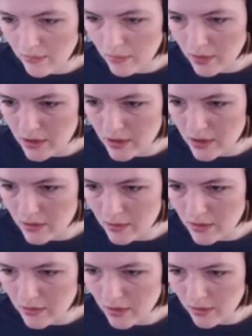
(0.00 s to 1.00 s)

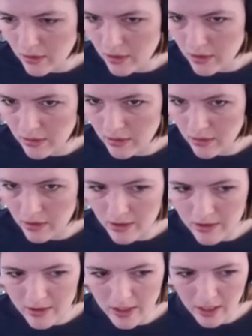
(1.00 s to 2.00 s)
What's wrong with you? Are you
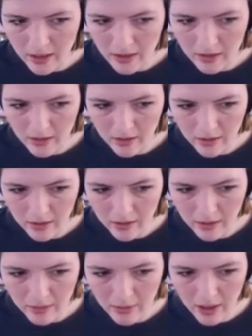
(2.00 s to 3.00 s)
sick?
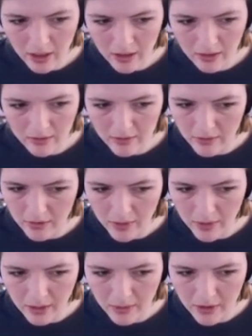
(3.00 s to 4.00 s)
You better
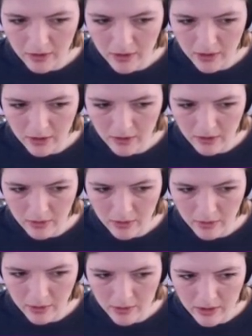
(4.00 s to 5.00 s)
not be too sick to go to school.
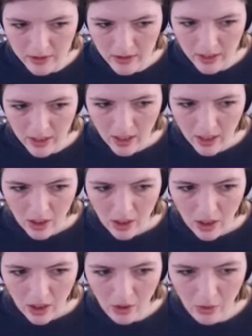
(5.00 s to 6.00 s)
Wait, what's this?
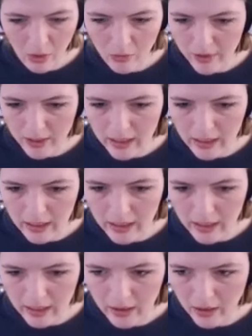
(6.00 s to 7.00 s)
Oh,
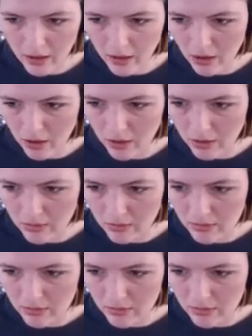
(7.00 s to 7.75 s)
overheating. Oh.